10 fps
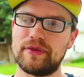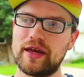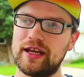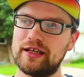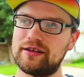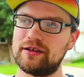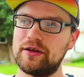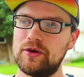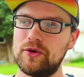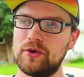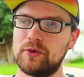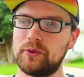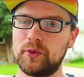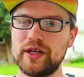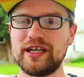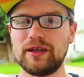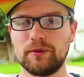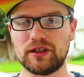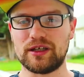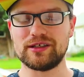then we,
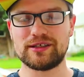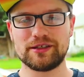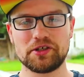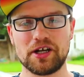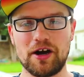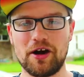considering